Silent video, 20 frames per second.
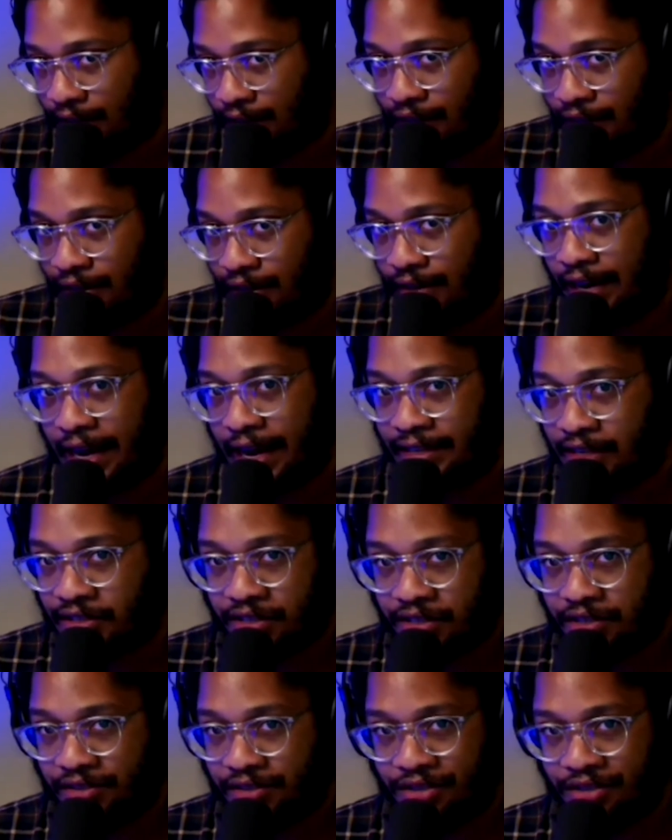it
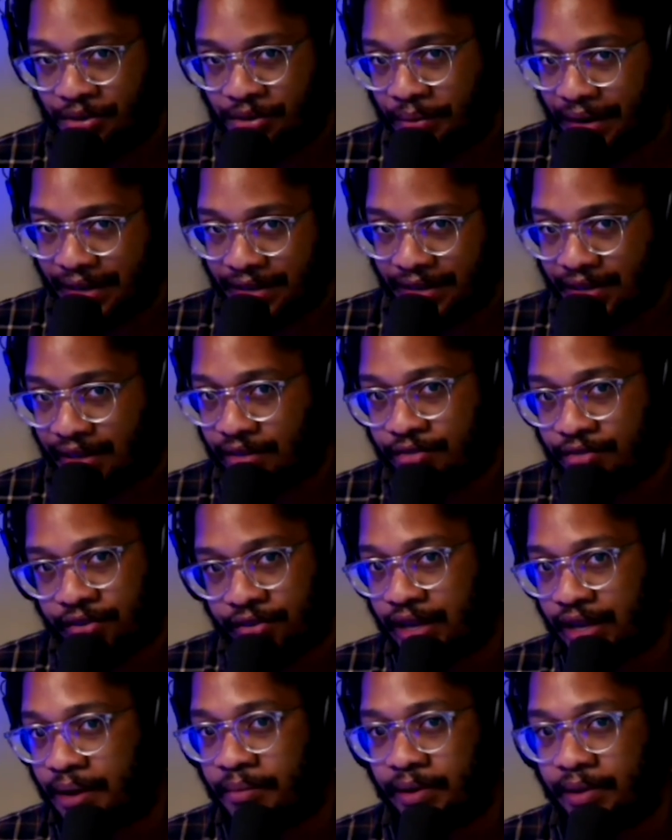doesn't do anything for
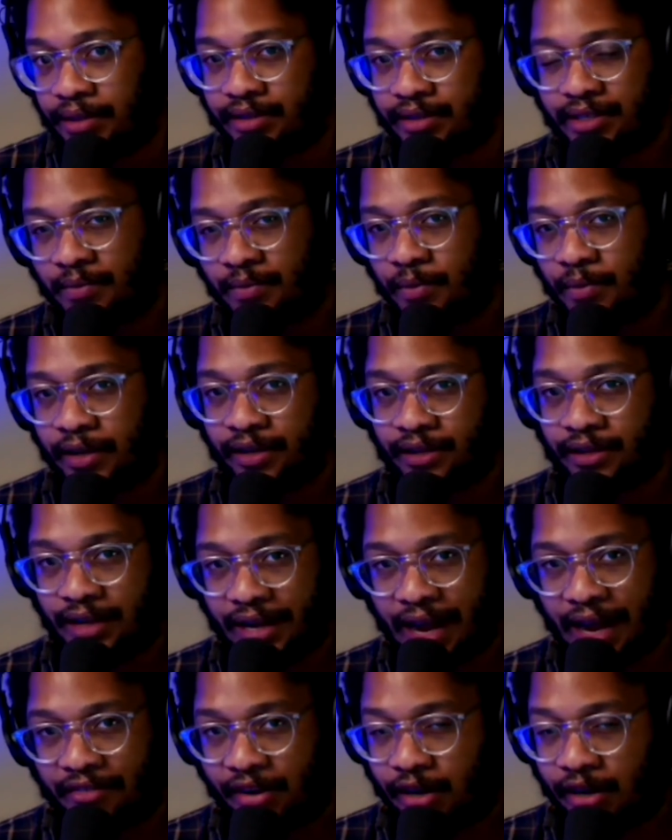them in the same way that like
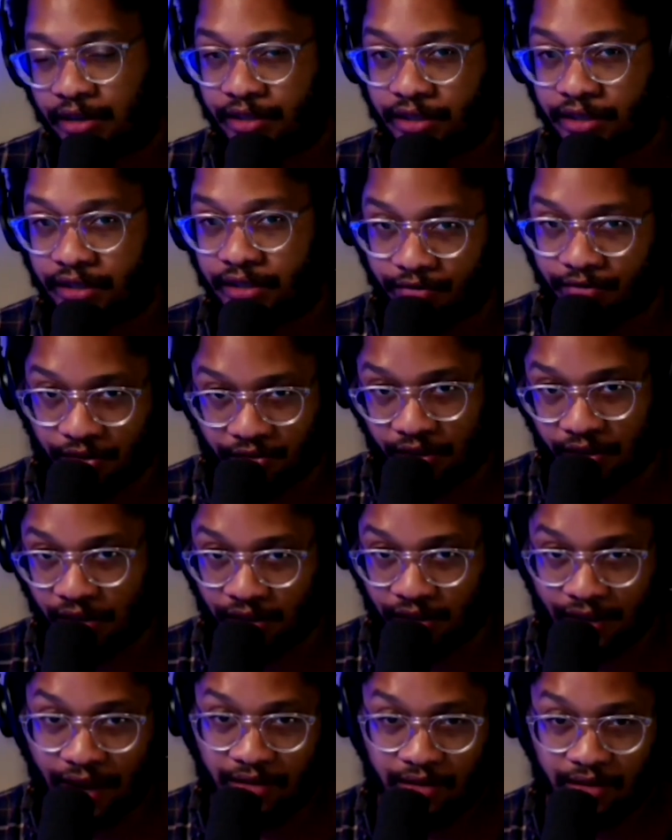having
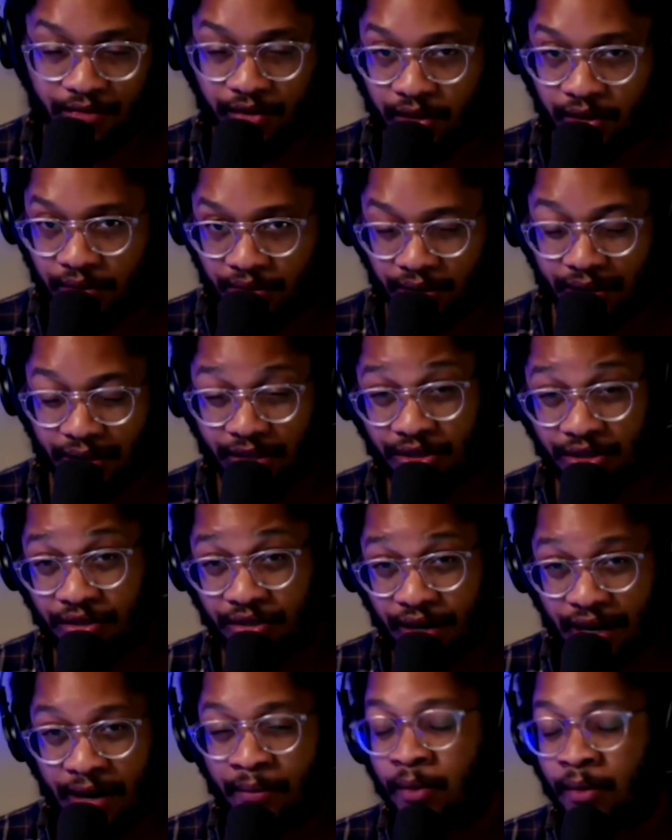150,000 followers on
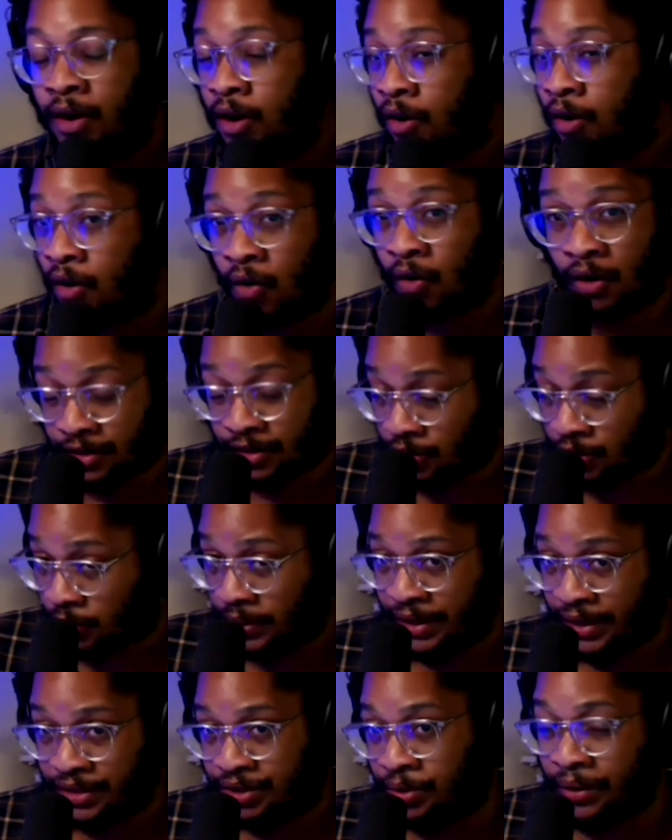Instagram or on
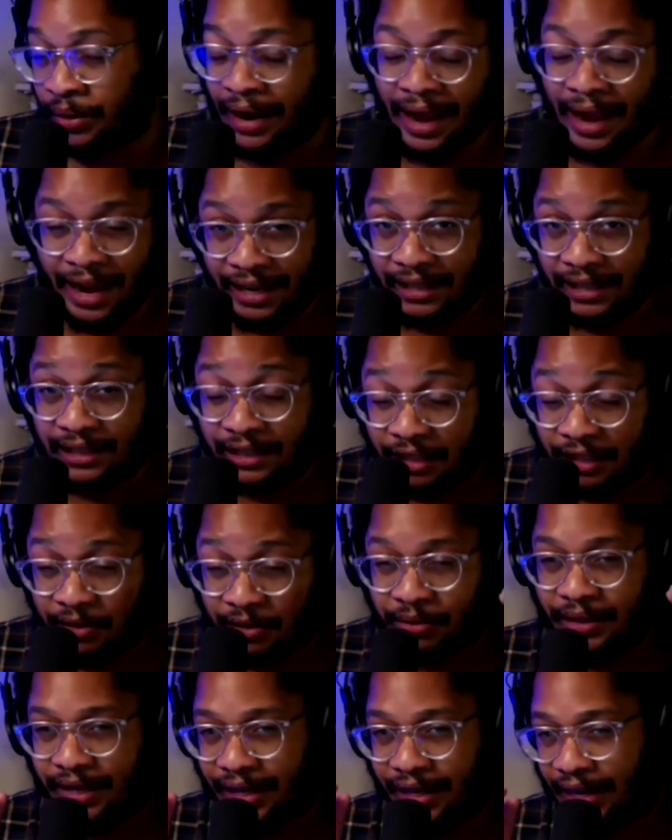Twitch or any
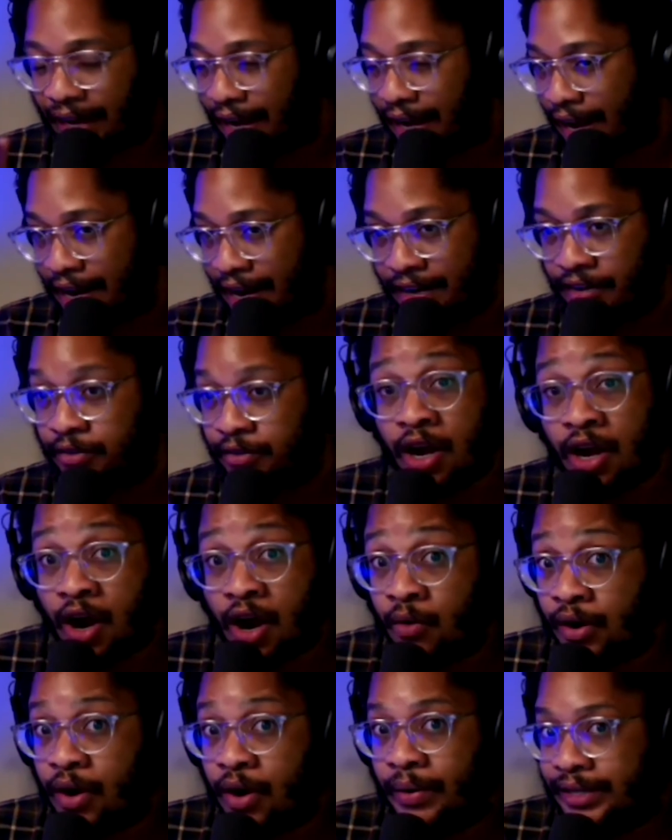literally any,
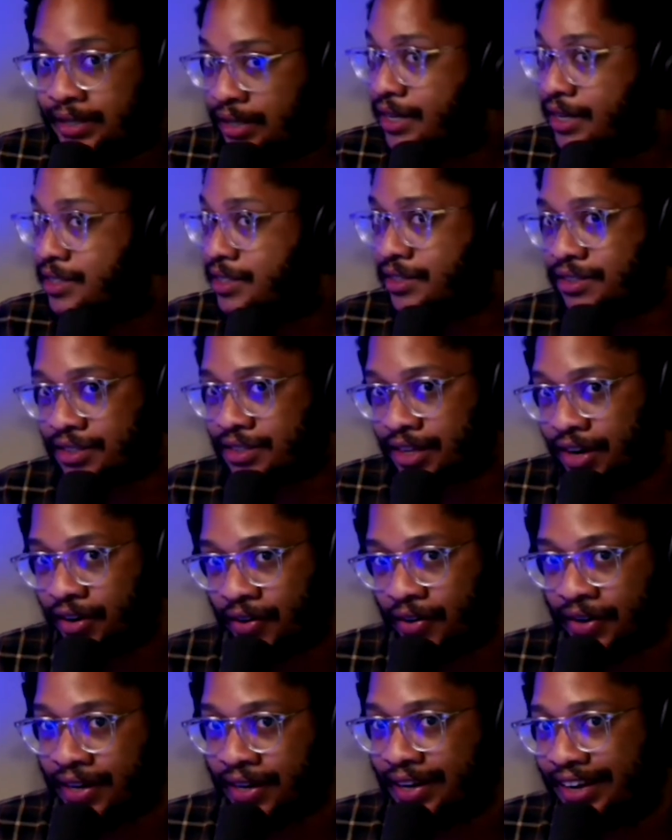no, it doesn't though.
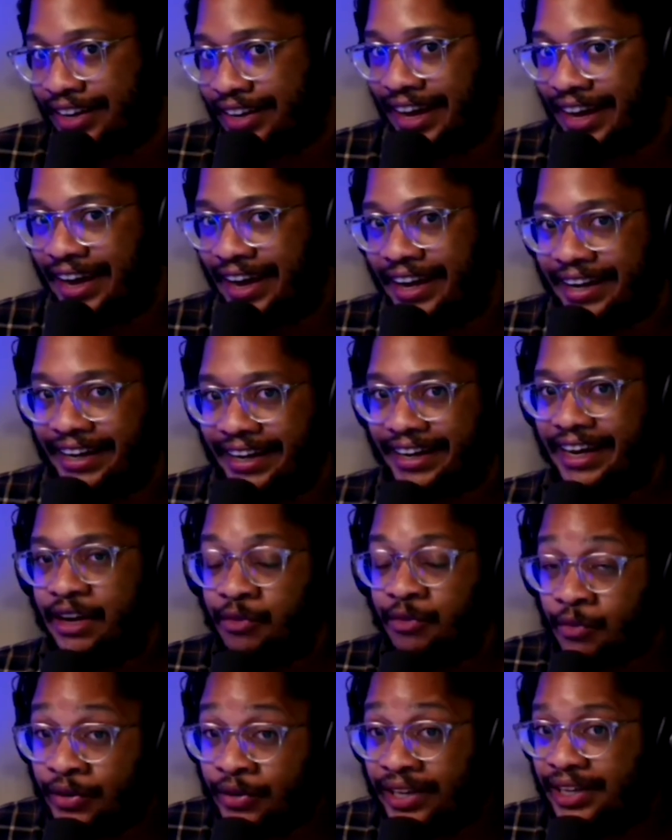Like it
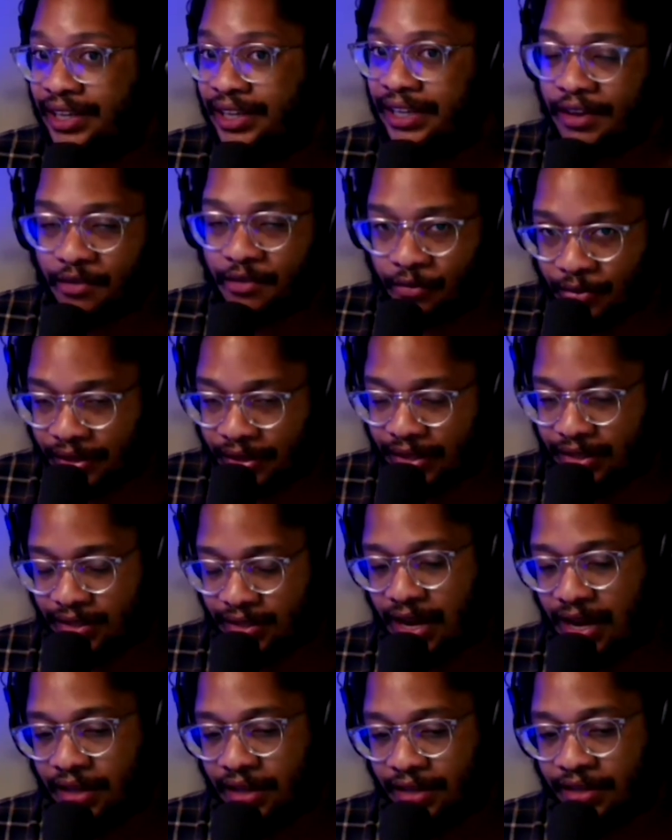really does
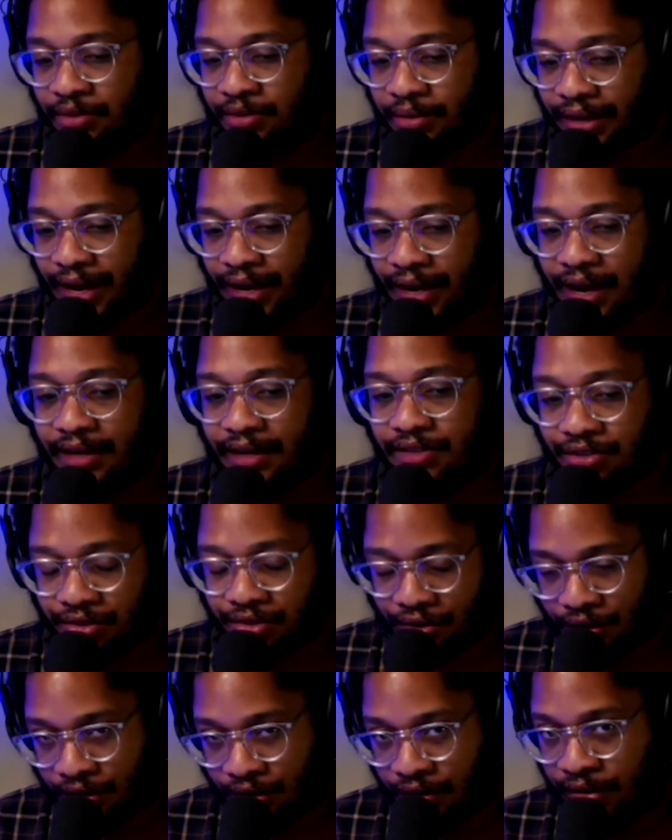not. Like you cannot
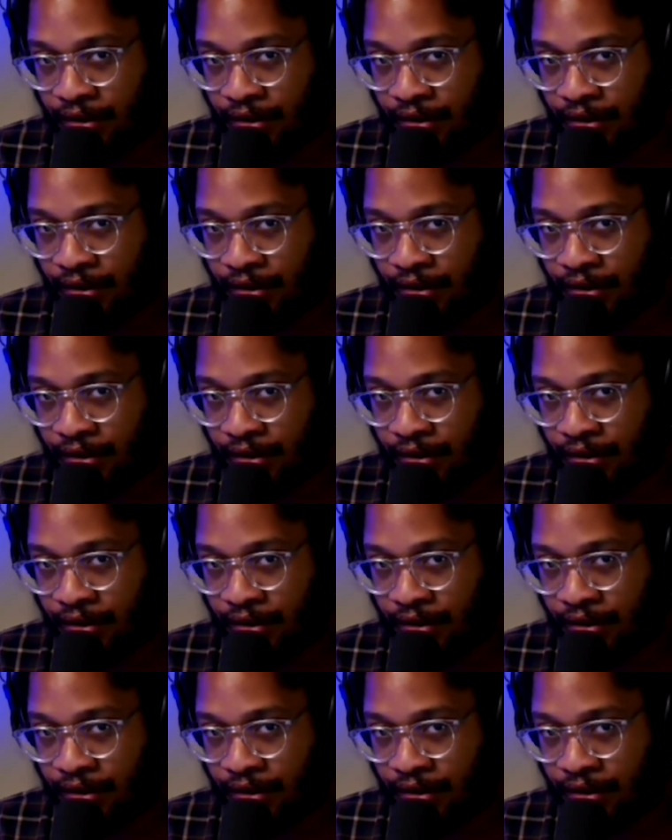turn